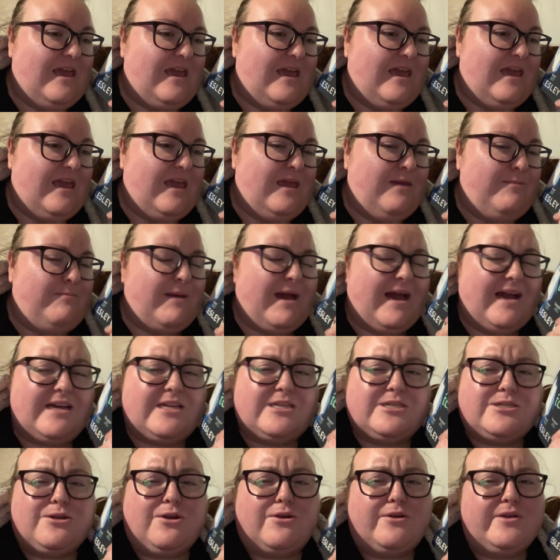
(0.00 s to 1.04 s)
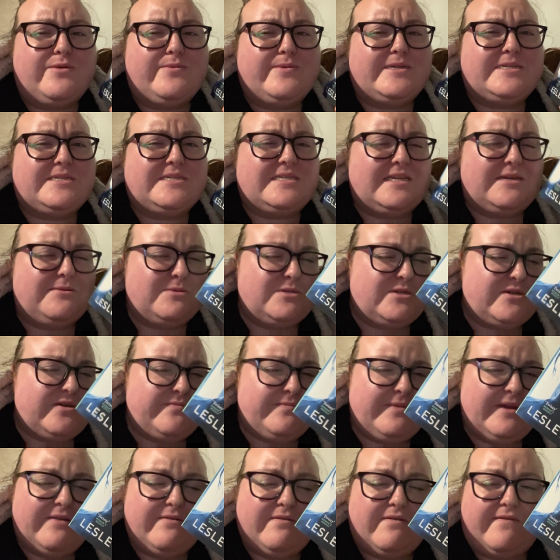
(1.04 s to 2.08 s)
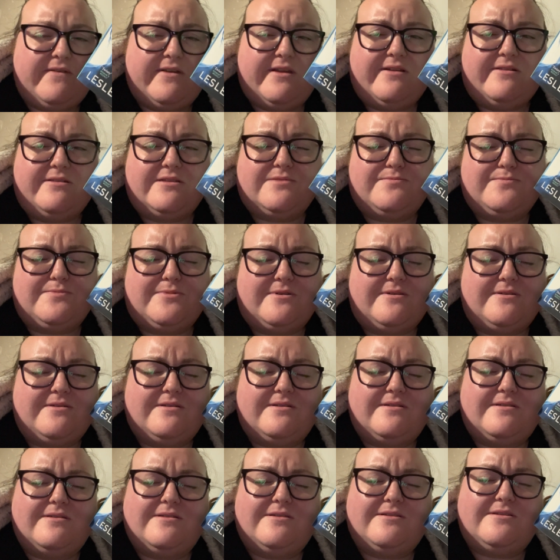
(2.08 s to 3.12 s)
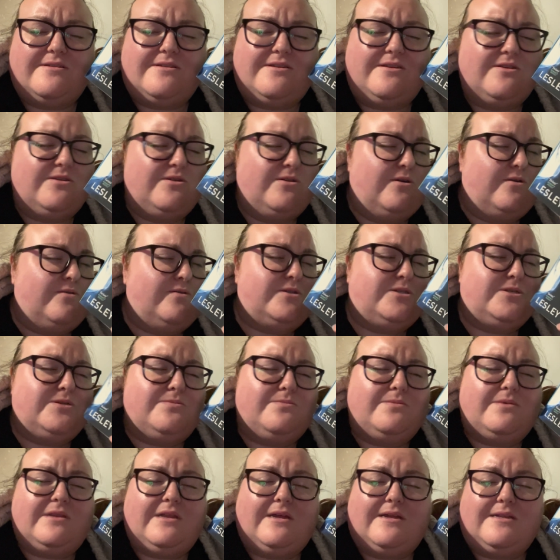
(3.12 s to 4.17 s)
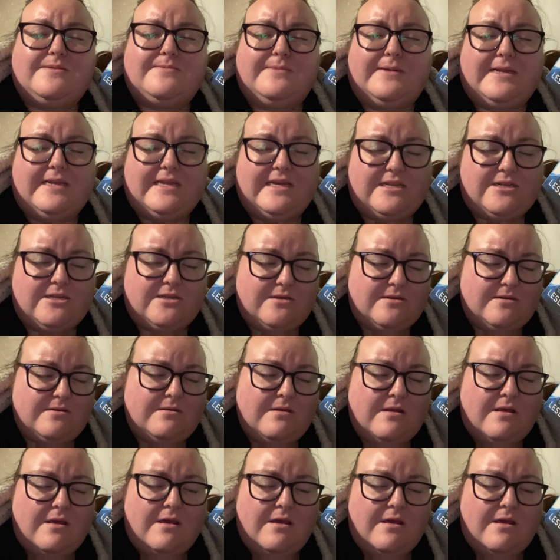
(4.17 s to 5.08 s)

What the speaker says: a backstory which seems to have been revealed, but you know there's something else being hidden.